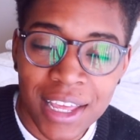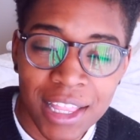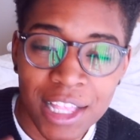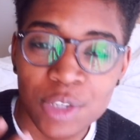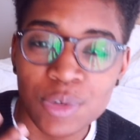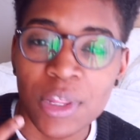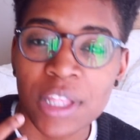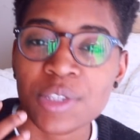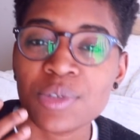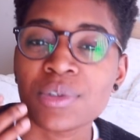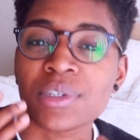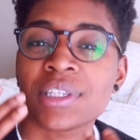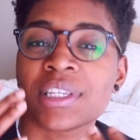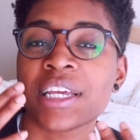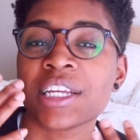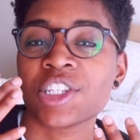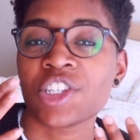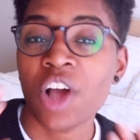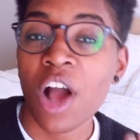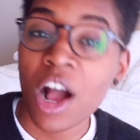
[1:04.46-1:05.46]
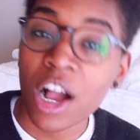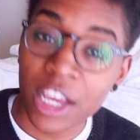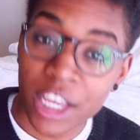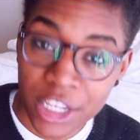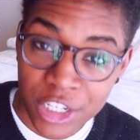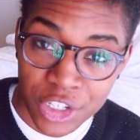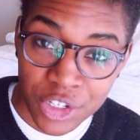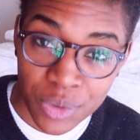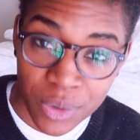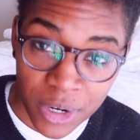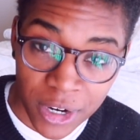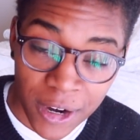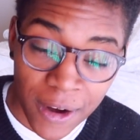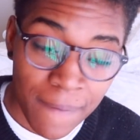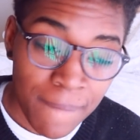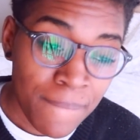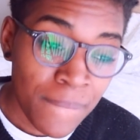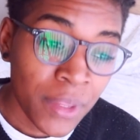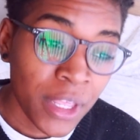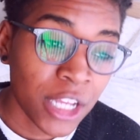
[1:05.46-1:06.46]
and that's what's like talking to
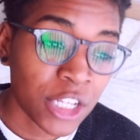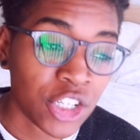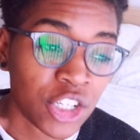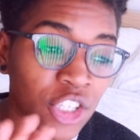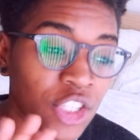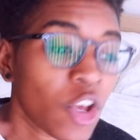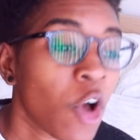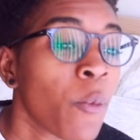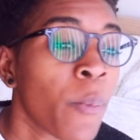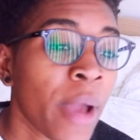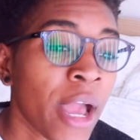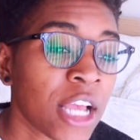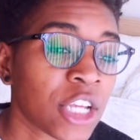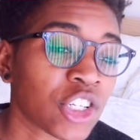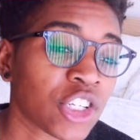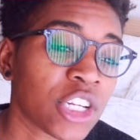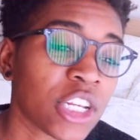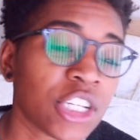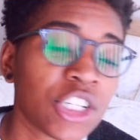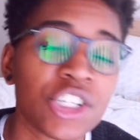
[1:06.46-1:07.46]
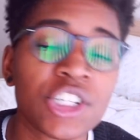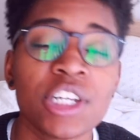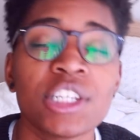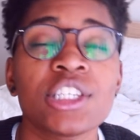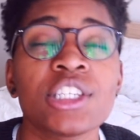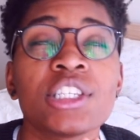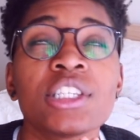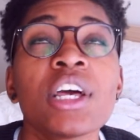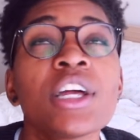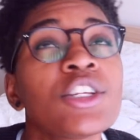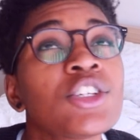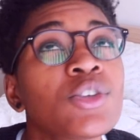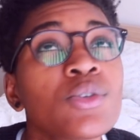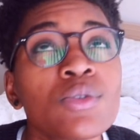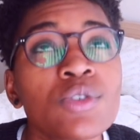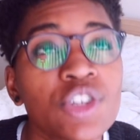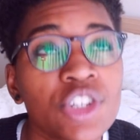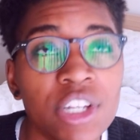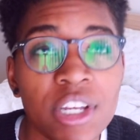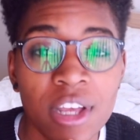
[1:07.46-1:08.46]
her. And she's so passionate, and she has such
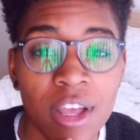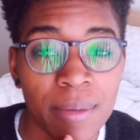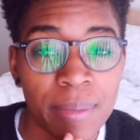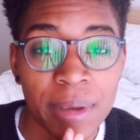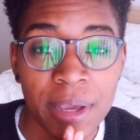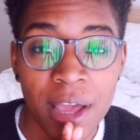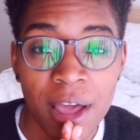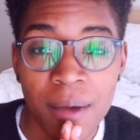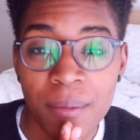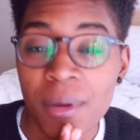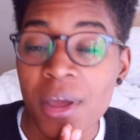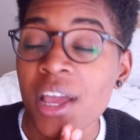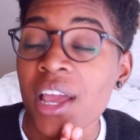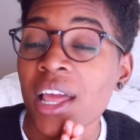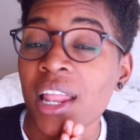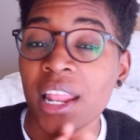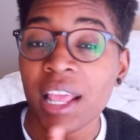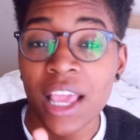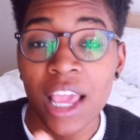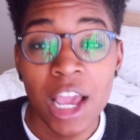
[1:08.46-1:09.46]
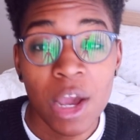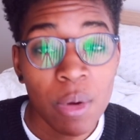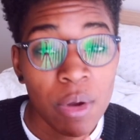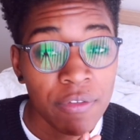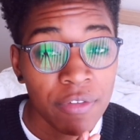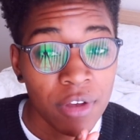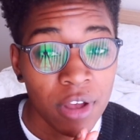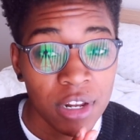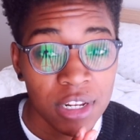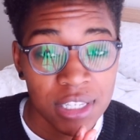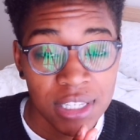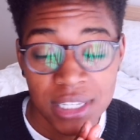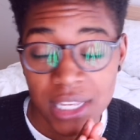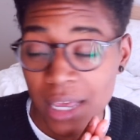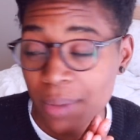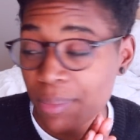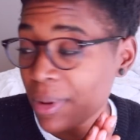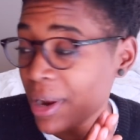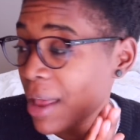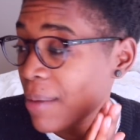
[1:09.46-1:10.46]
cool shit coming up, and I can't wait for y'all to
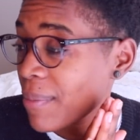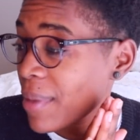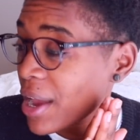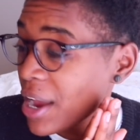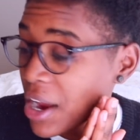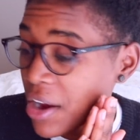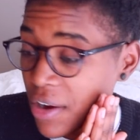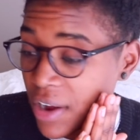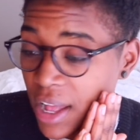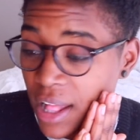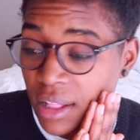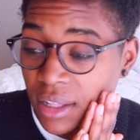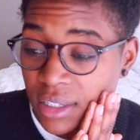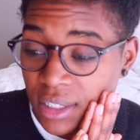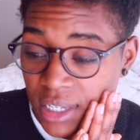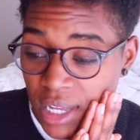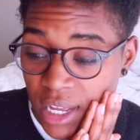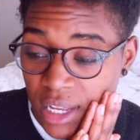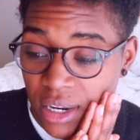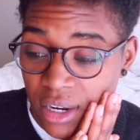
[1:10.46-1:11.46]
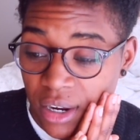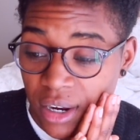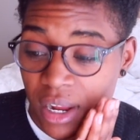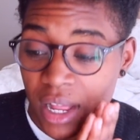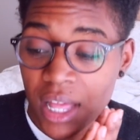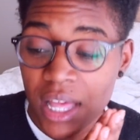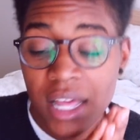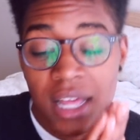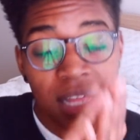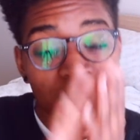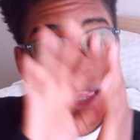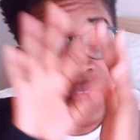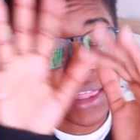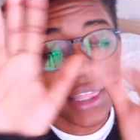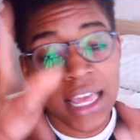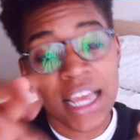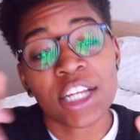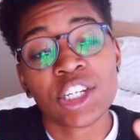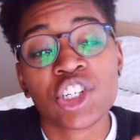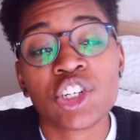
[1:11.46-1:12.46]
see it. But I met Erika Alexander.
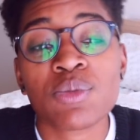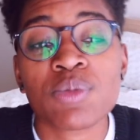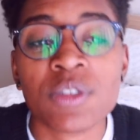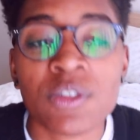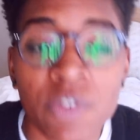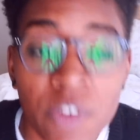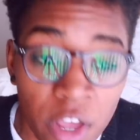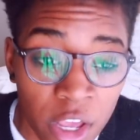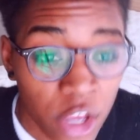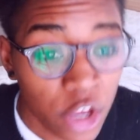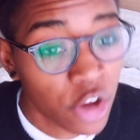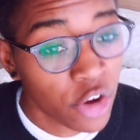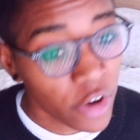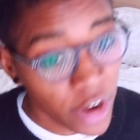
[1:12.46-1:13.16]
That shit was fucking